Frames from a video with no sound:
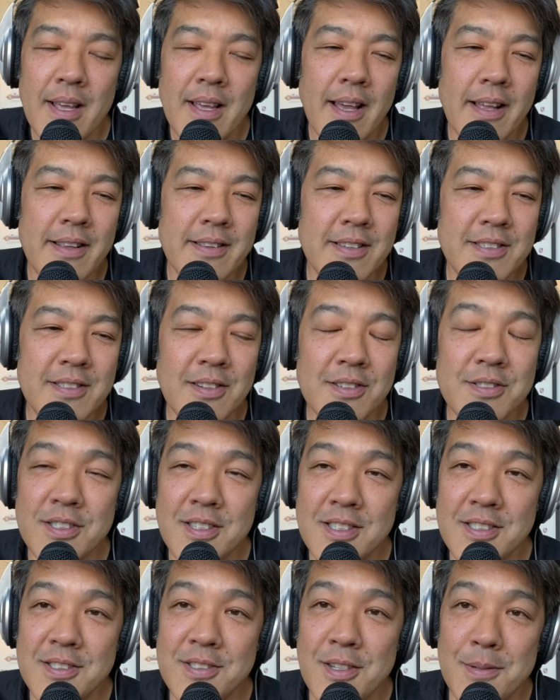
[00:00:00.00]
And it's not
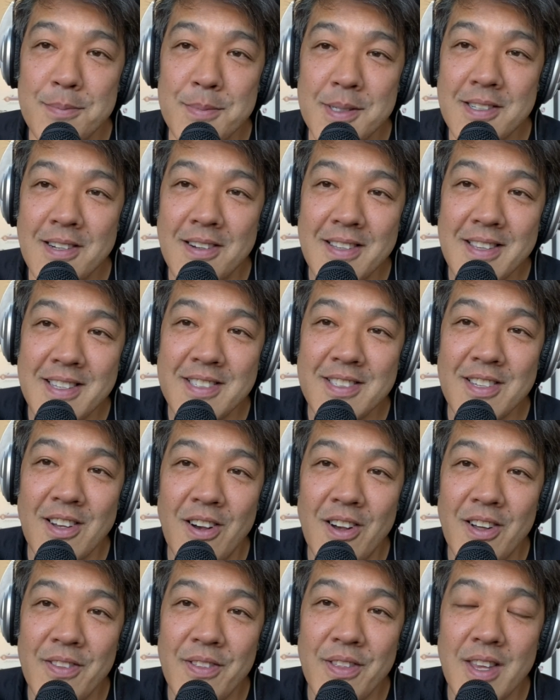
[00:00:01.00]
just dermatitis
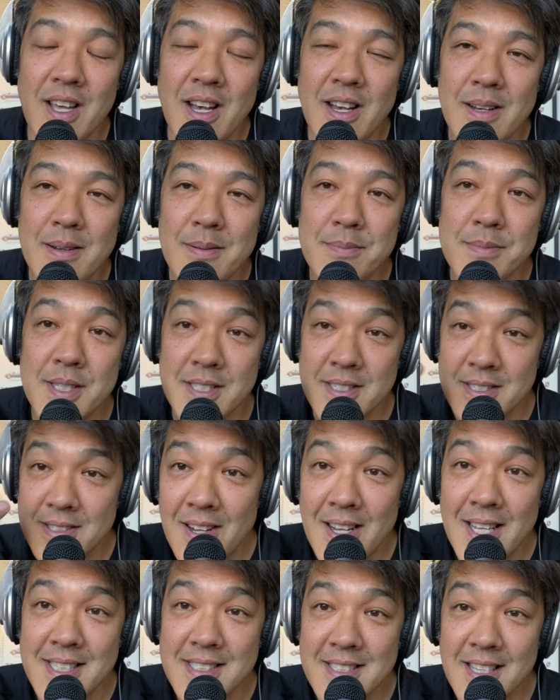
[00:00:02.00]
on um, the
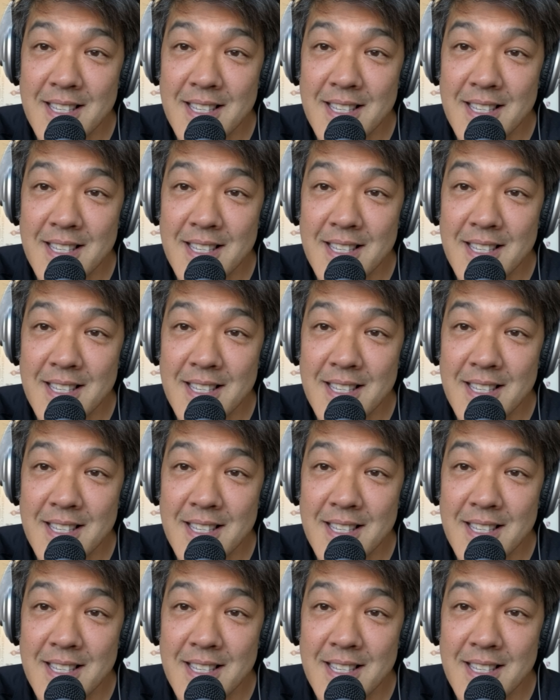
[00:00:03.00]
sites.